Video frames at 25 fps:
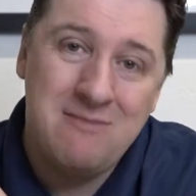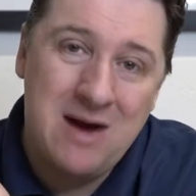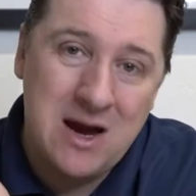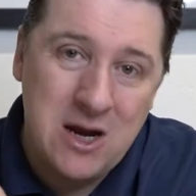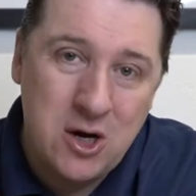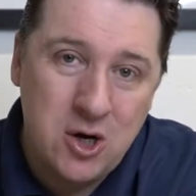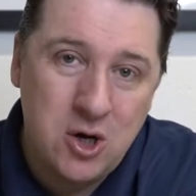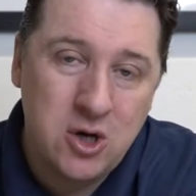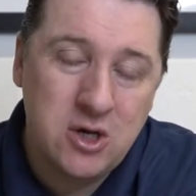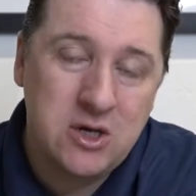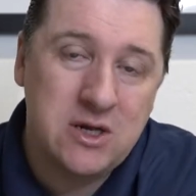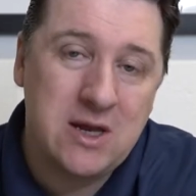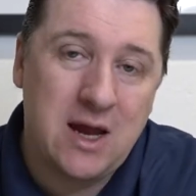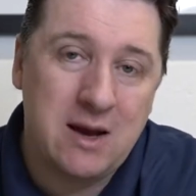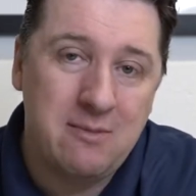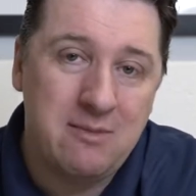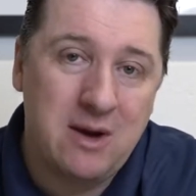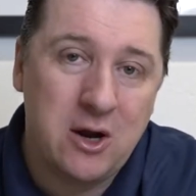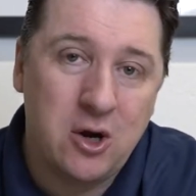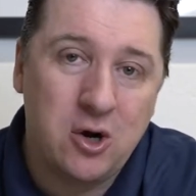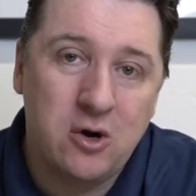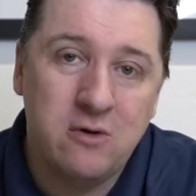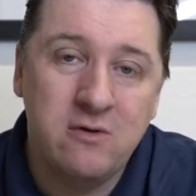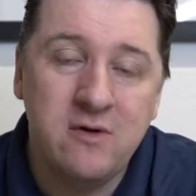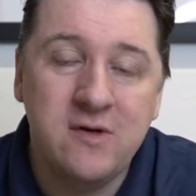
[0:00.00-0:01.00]
my
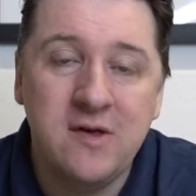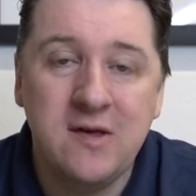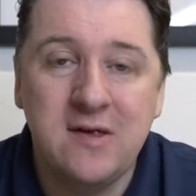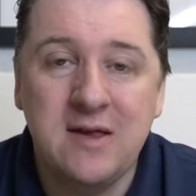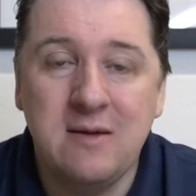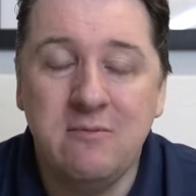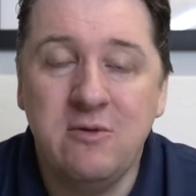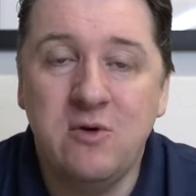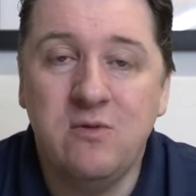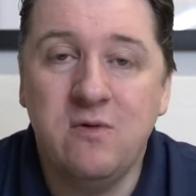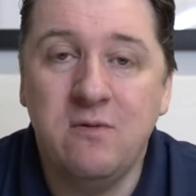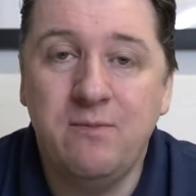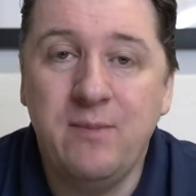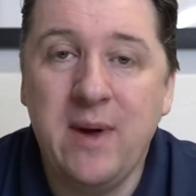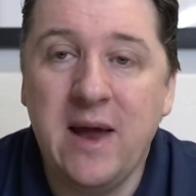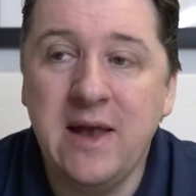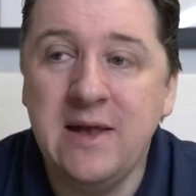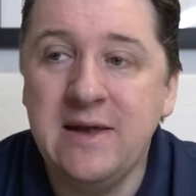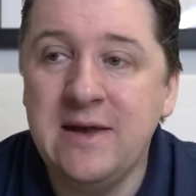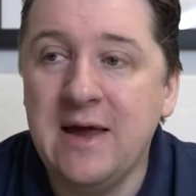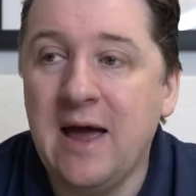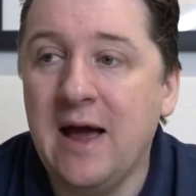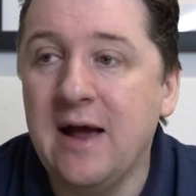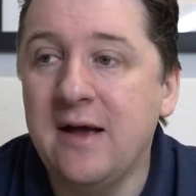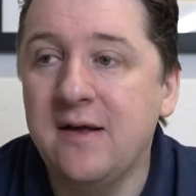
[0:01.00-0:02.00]
current system, which was
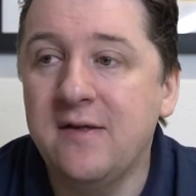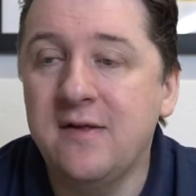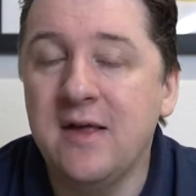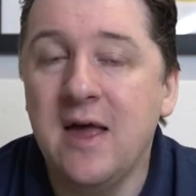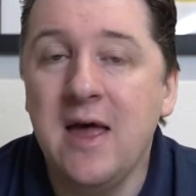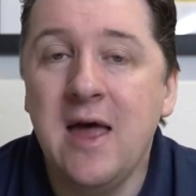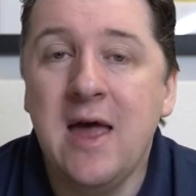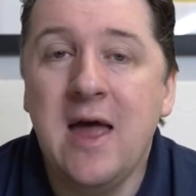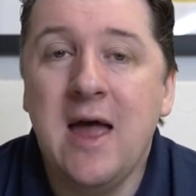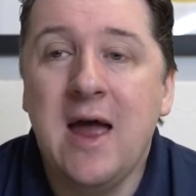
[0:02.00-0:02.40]
Pentax,